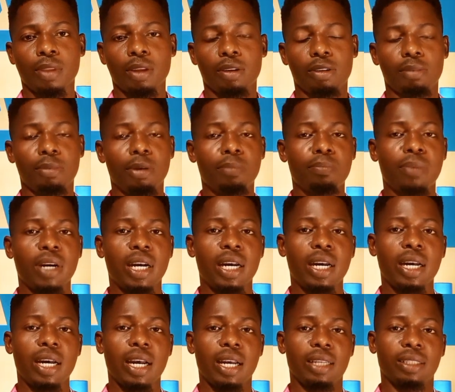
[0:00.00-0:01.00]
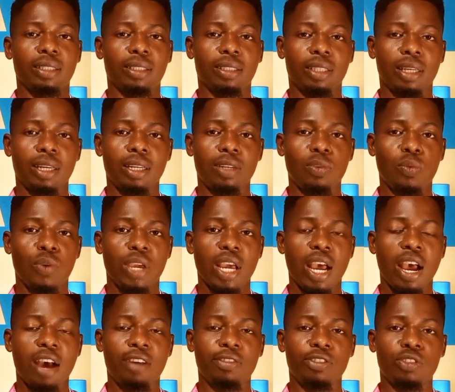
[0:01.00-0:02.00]
Remember, I said we
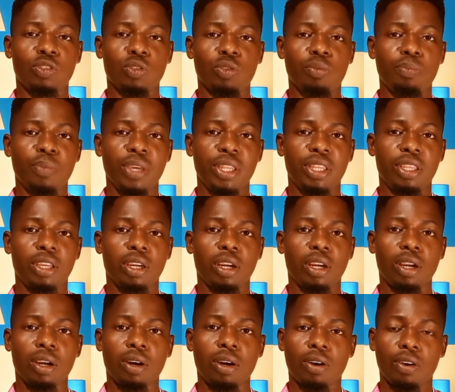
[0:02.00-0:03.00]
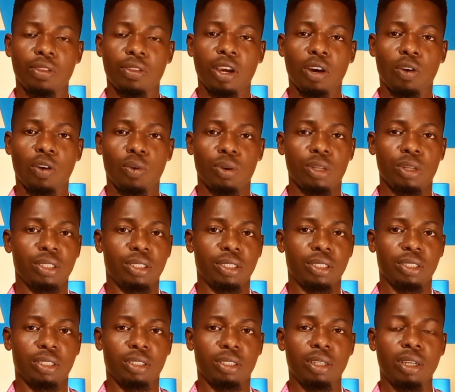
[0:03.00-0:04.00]
have so many other
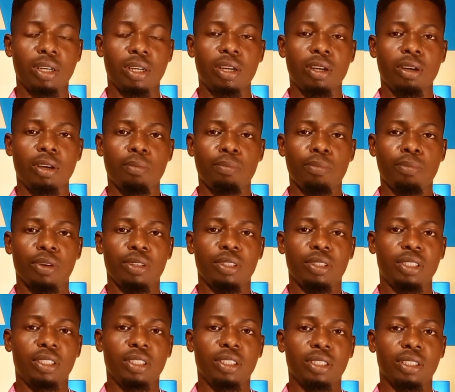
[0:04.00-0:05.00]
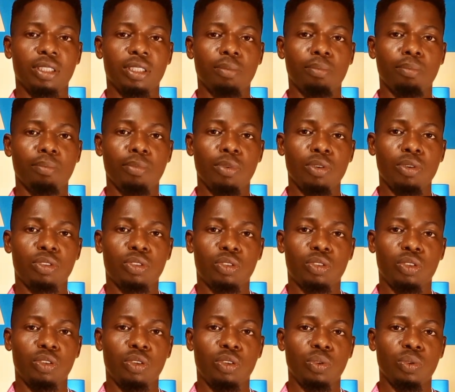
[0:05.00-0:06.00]
qualities, but this is the most
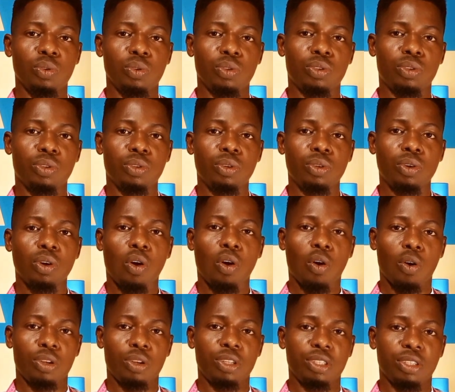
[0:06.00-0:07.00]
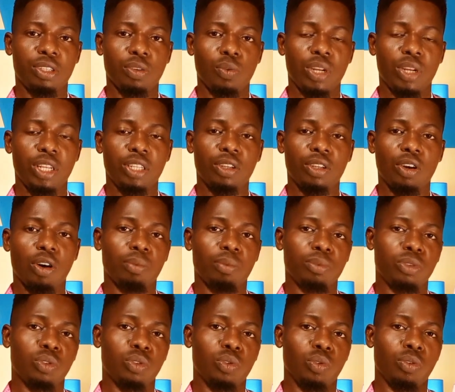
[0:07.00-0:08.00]
used quality when it comes
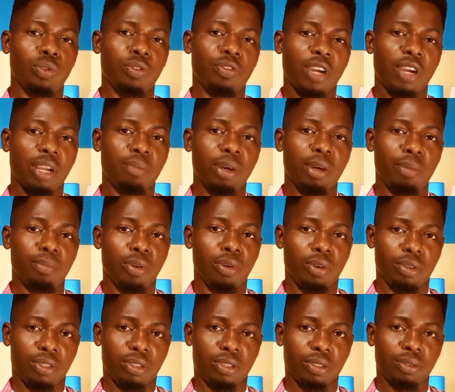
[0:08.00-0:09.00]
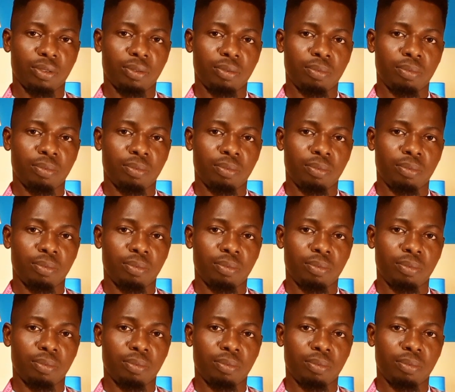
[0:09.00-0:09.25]
to fiberboards.